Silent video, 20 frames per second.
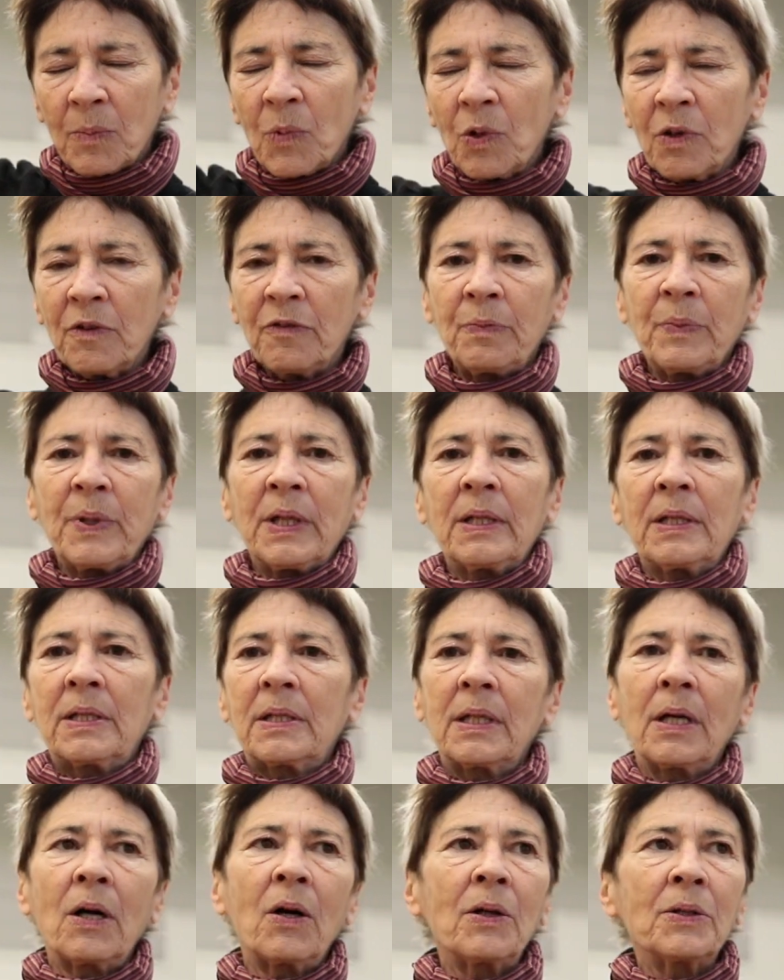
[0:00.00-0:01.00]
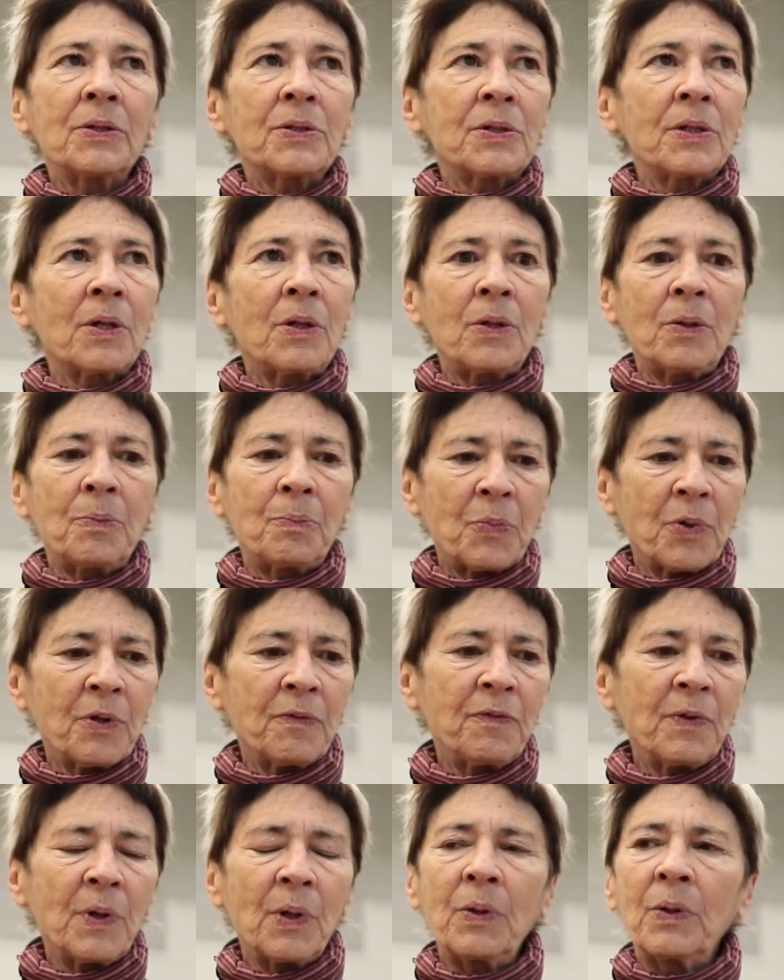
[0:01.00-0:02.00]
movement also
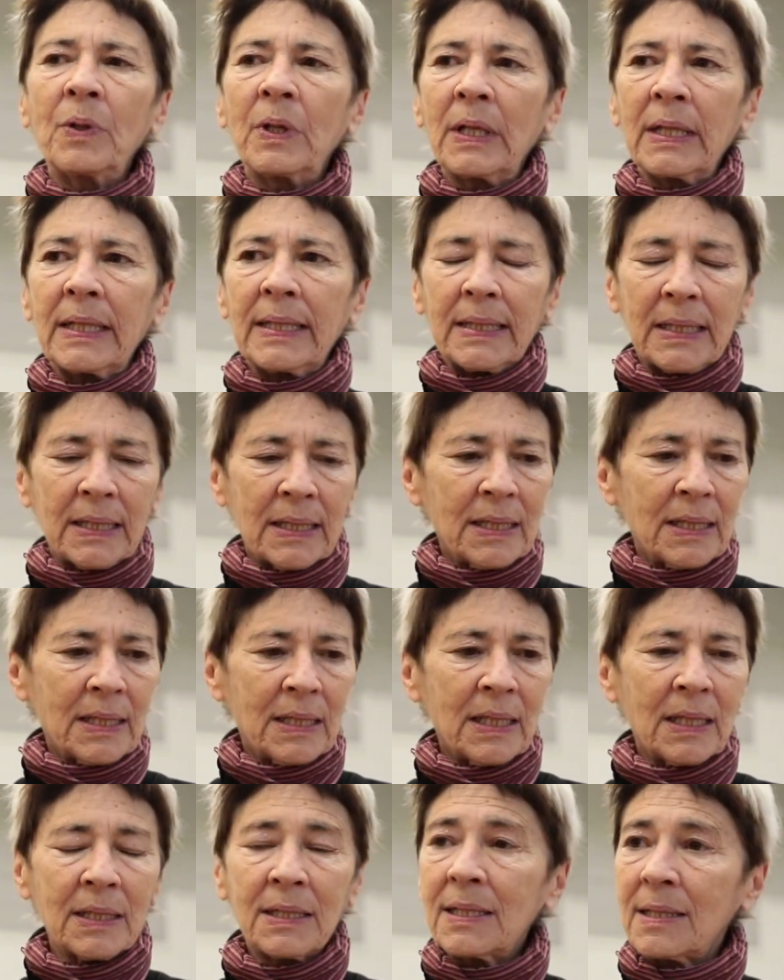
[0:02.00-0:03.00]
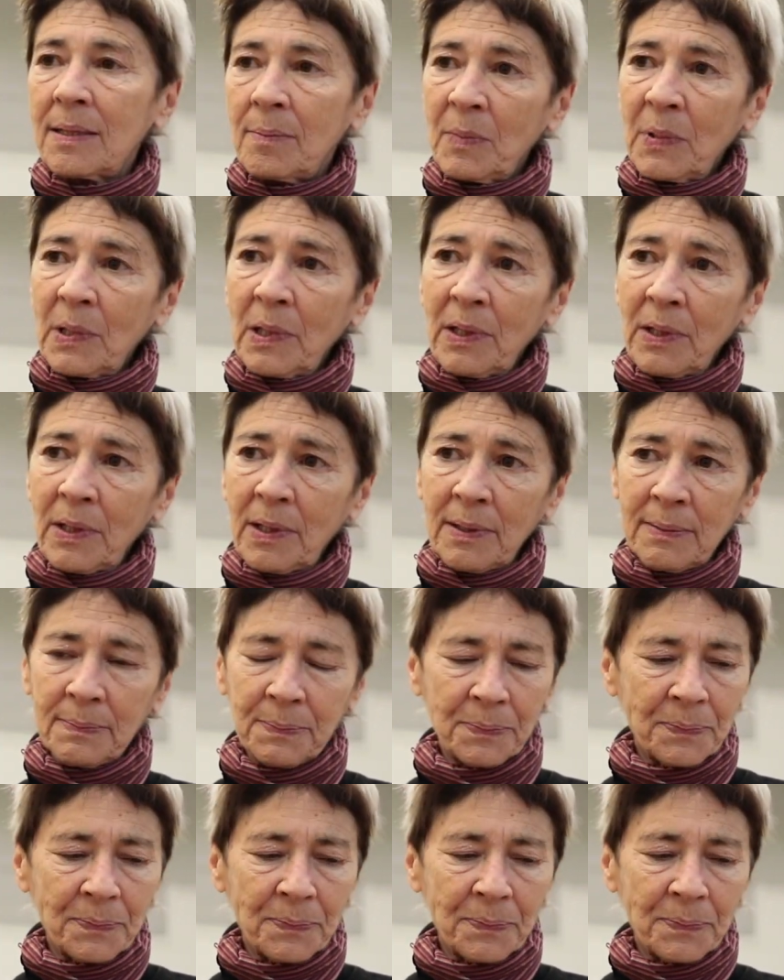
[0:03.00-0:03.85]
provoke a similar